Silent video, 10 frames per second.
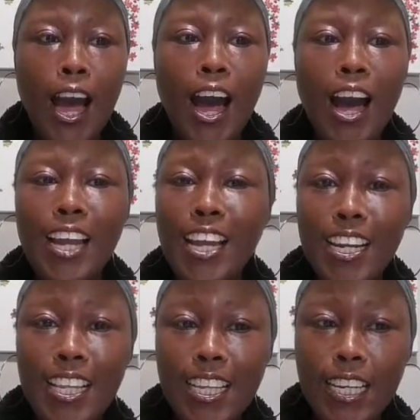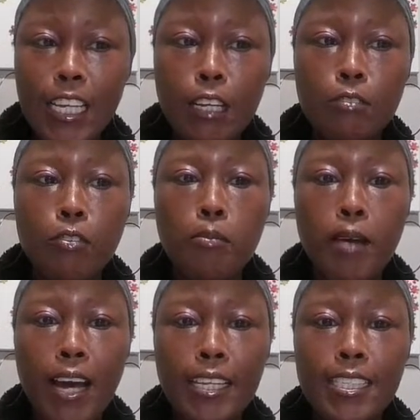highlighting the need for
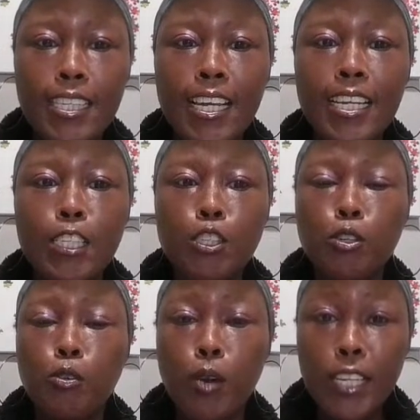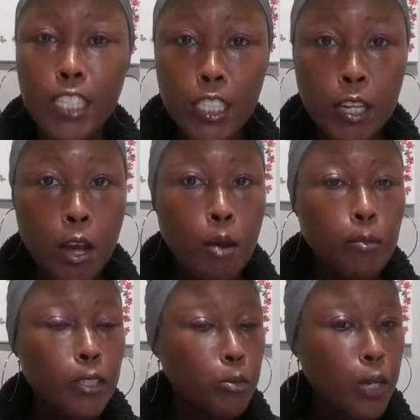balance and integration
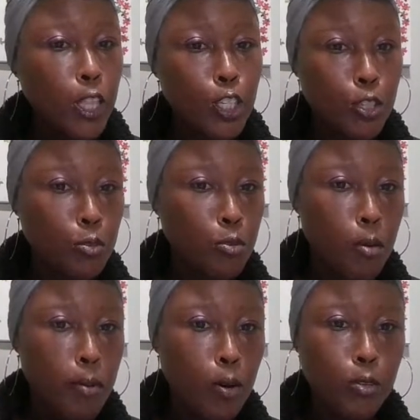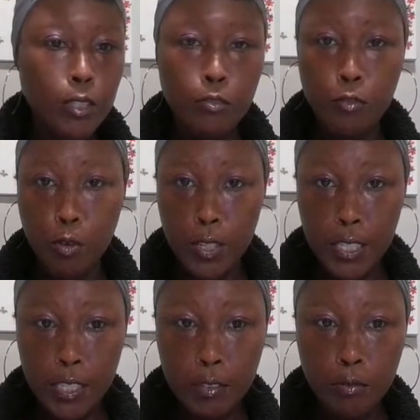between the two opposing
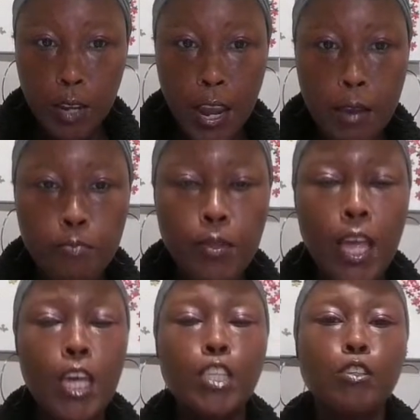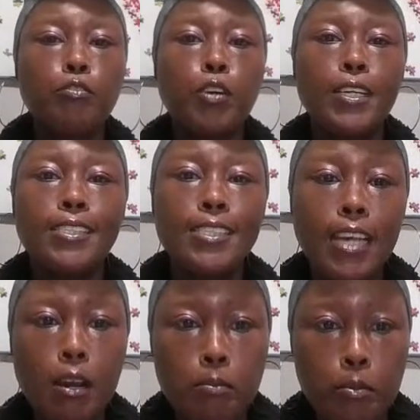forces. Okay. And so, for
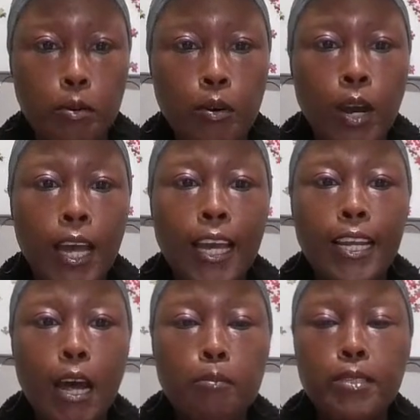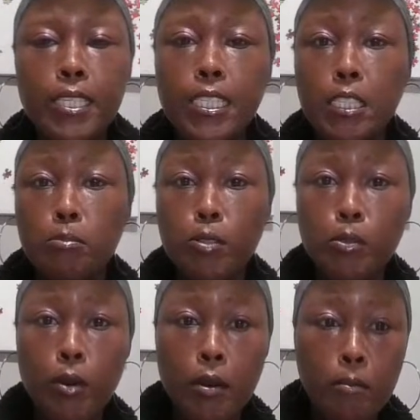example, an opposition
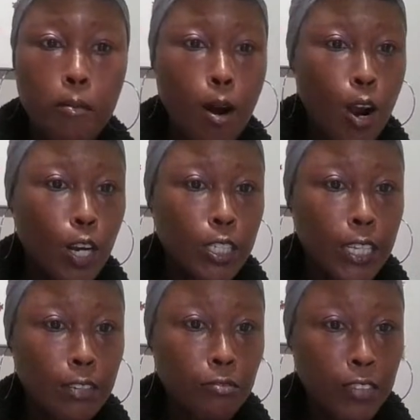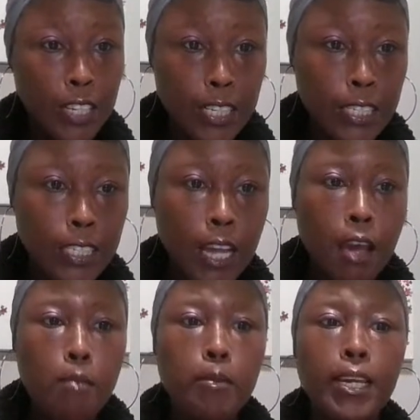between Mars and Venus
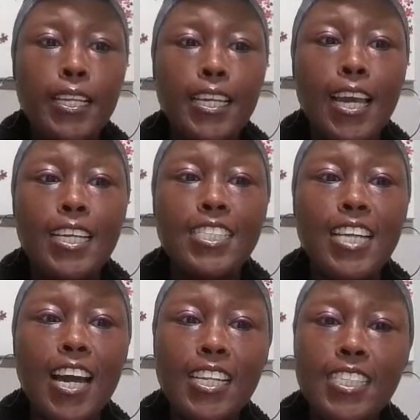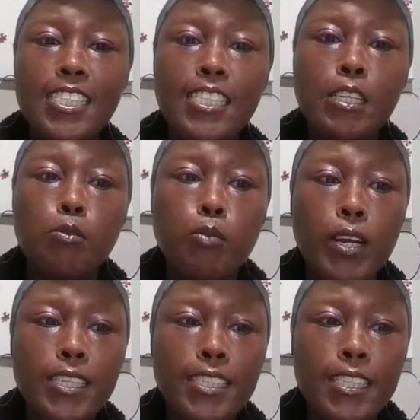may indicate challenges in
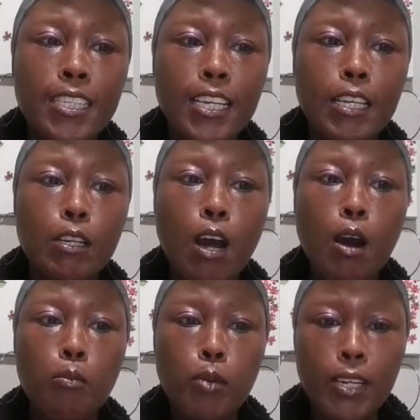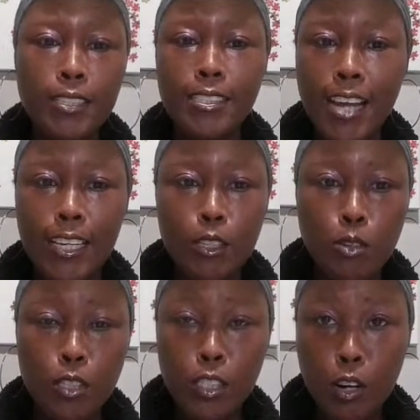reconciling
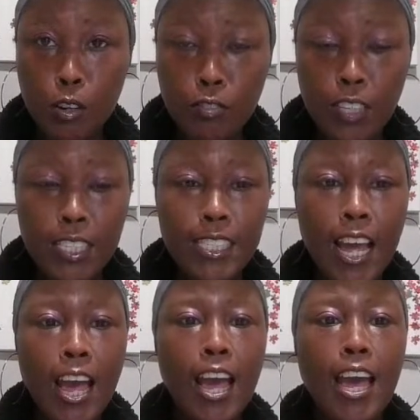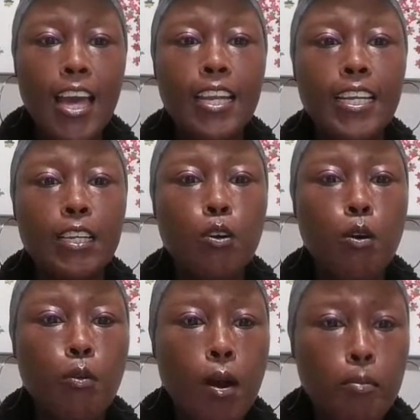your assertiveness and in
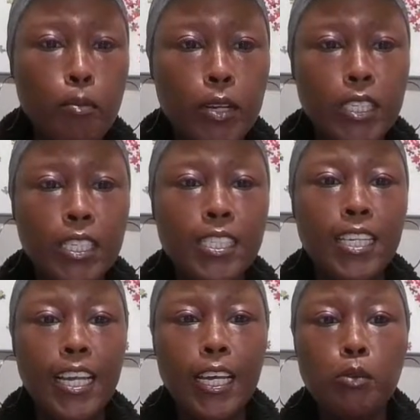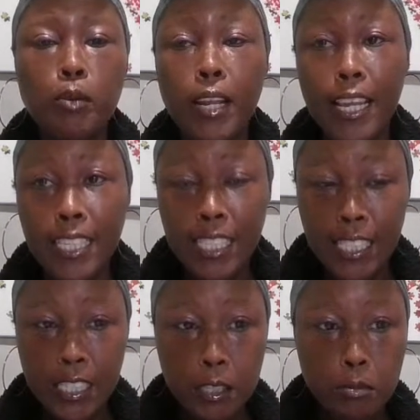cooperations in
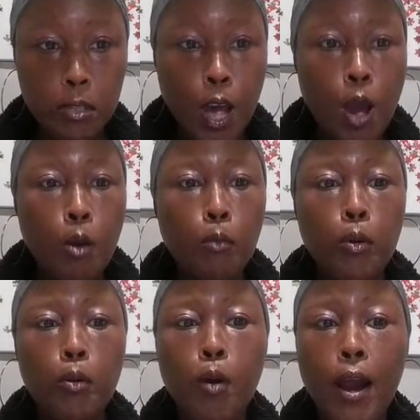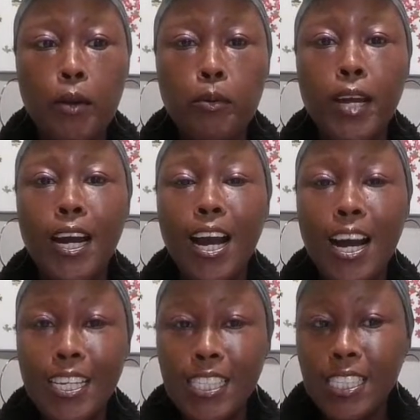relationships, requiring a
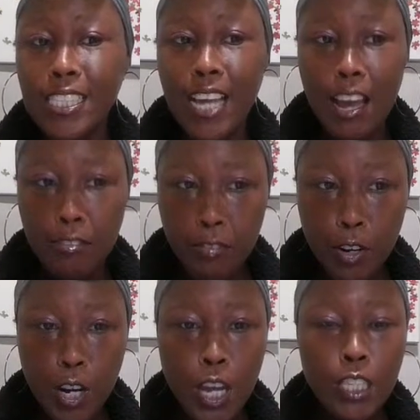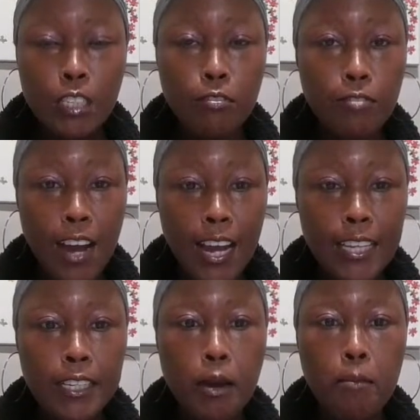conscious effort to
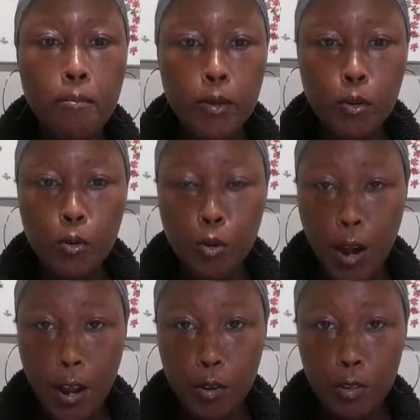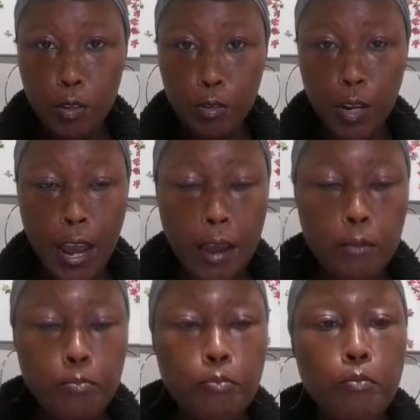find middle ground.
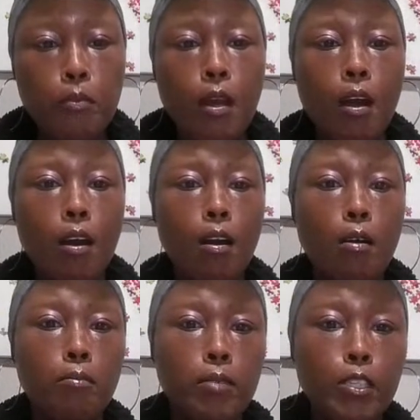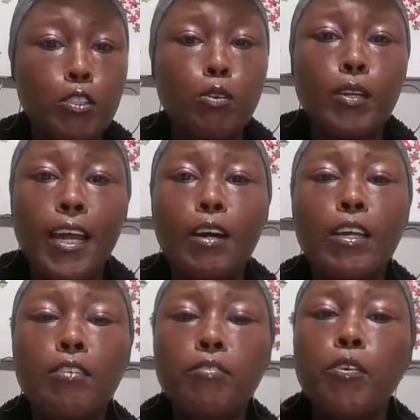Okay. And so now,
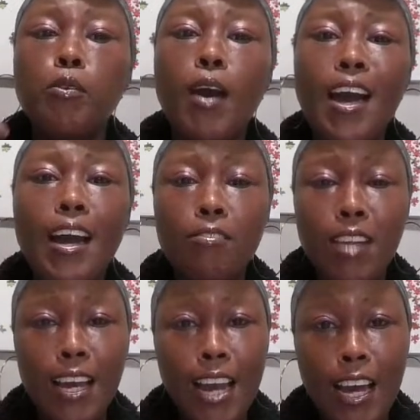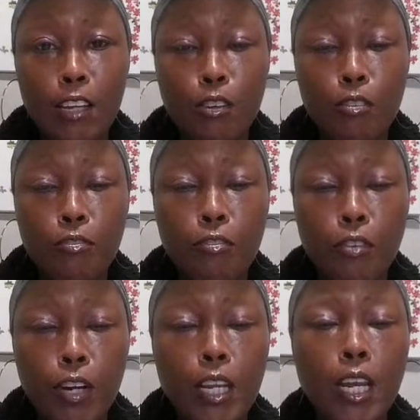if you have not gotten your
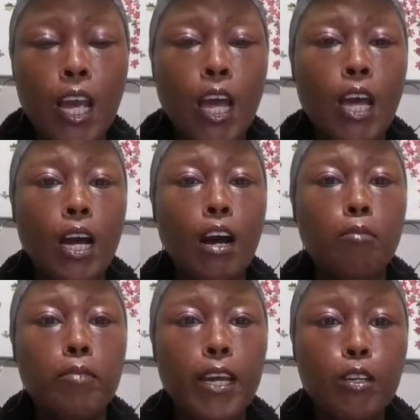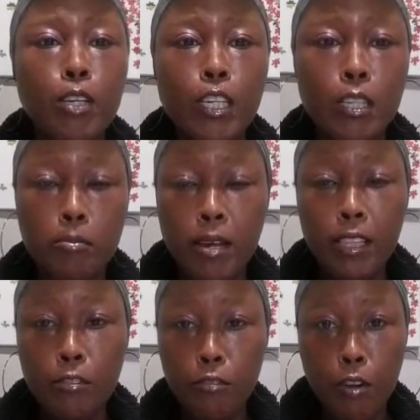free natal healing
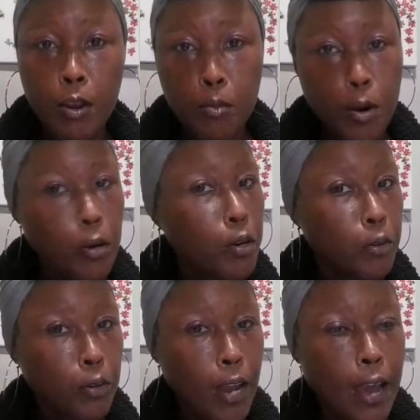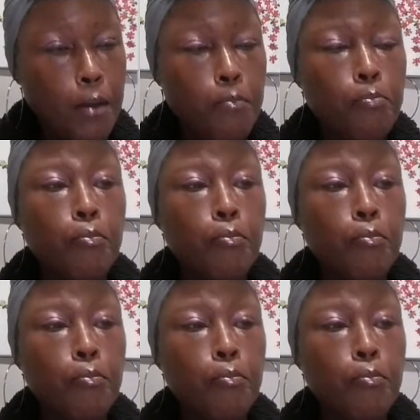method framework, okay,